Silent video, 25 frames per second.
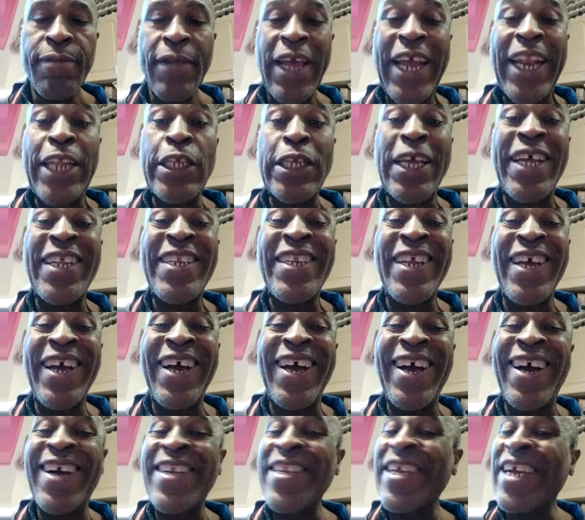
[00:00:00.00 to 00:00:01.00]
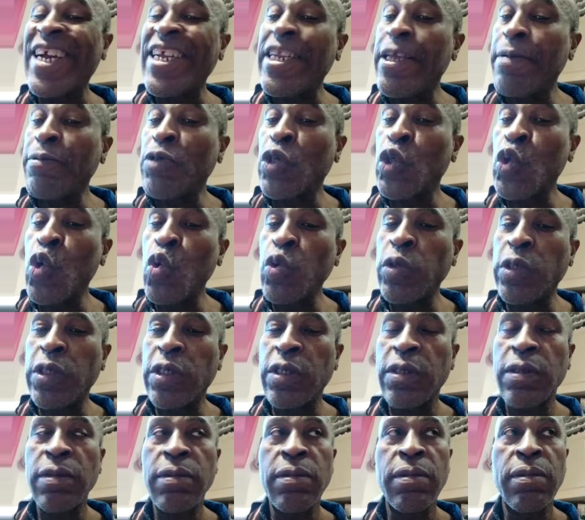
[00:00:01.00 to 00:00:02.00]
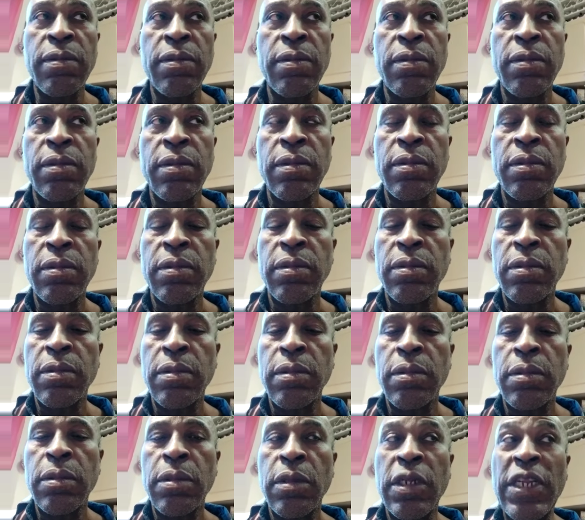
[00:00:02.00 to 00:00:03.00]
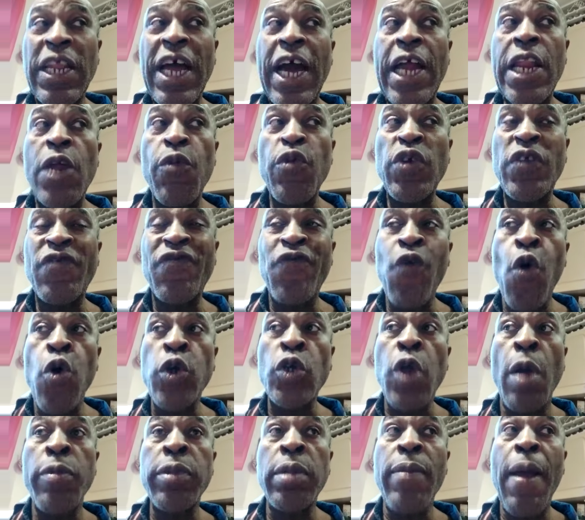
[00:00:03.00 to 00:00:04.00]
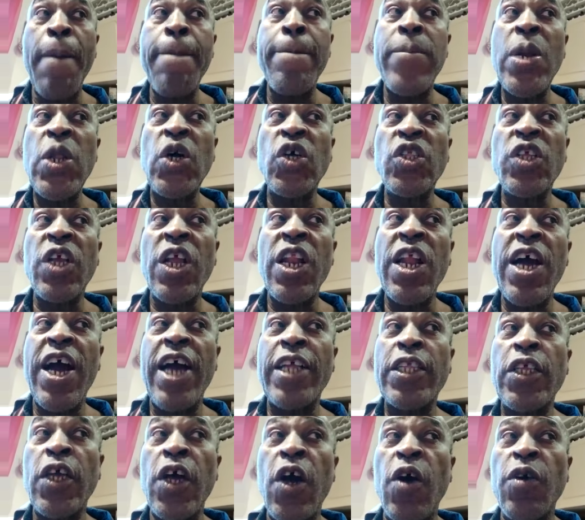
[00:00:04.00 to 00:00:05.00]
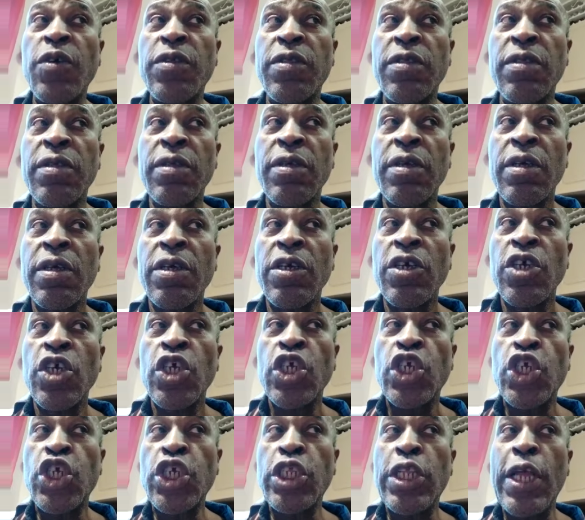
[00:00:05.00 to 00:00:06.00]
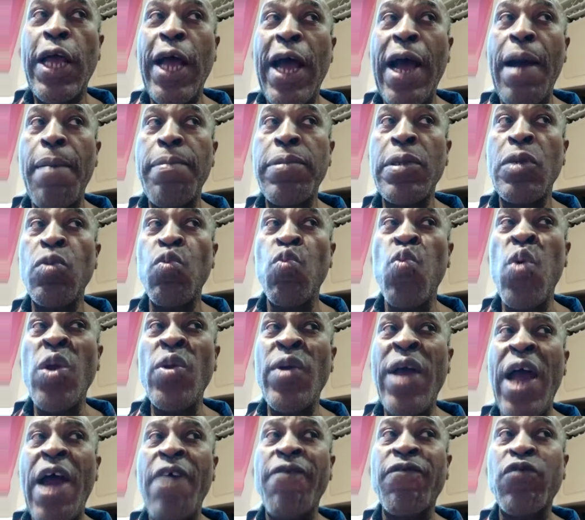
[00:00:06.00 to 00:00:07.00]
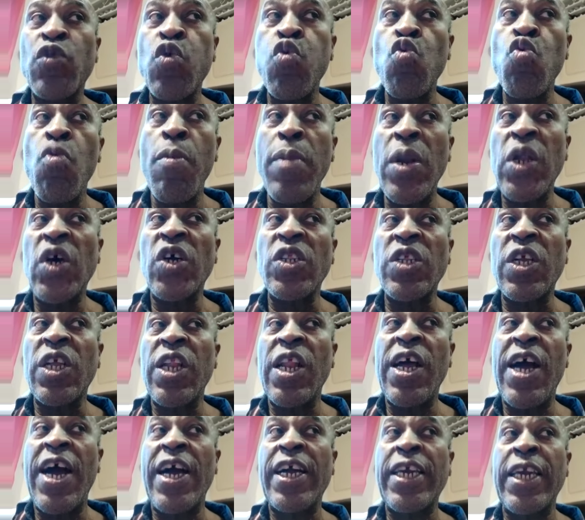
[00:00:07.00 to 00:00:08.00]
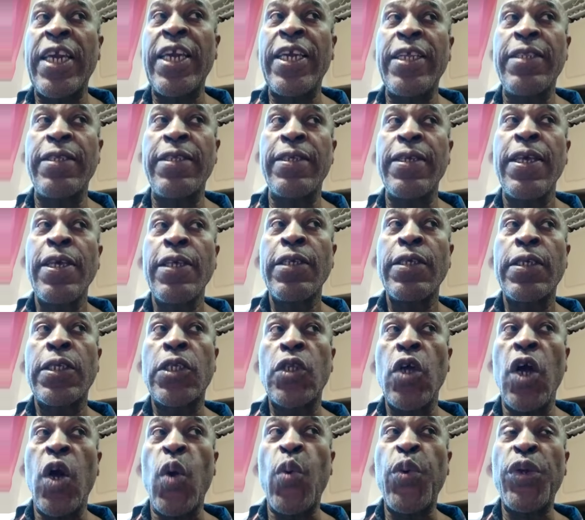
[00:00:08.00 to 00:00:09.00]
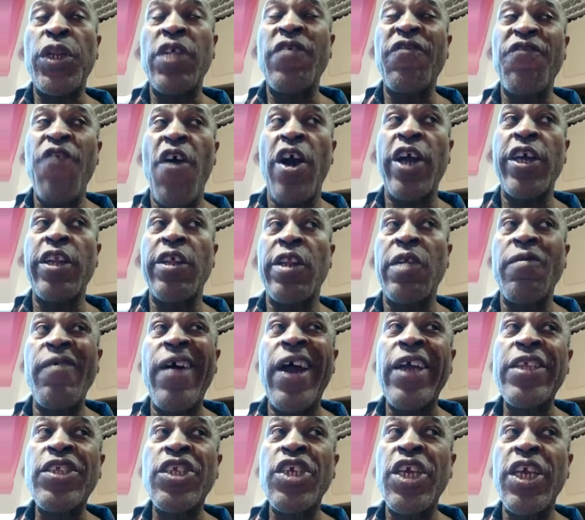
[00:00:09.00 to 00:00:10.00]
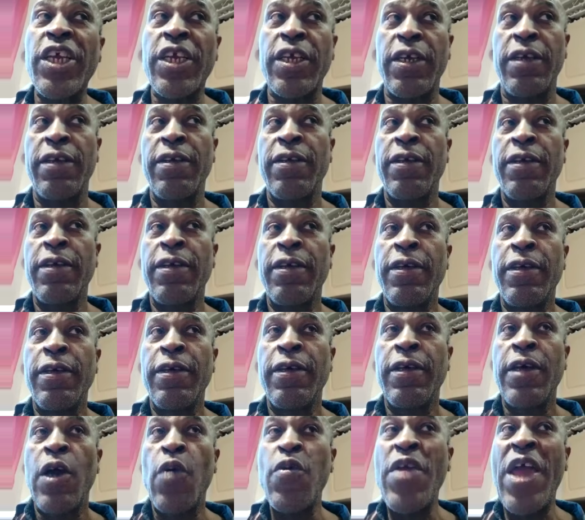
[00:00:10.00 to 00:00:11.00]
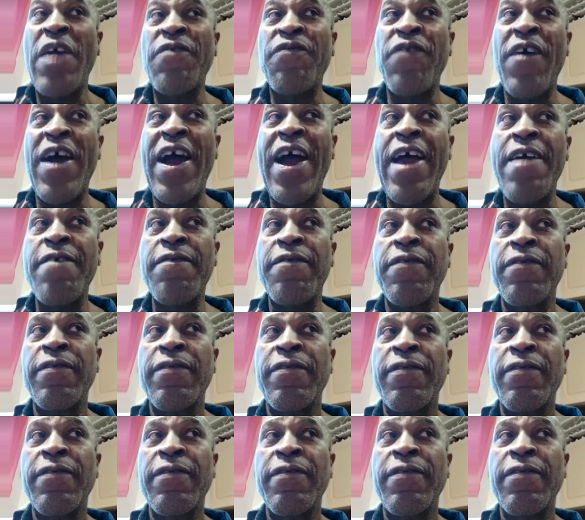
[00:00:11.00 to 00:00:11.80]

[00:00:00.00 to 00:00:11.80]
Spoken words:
A nigga named Zeus. Now, a rich folk come to my blood clot house. Shit happen when you have two blood clot kids. Stuck with this fucking other white chick. And we have five.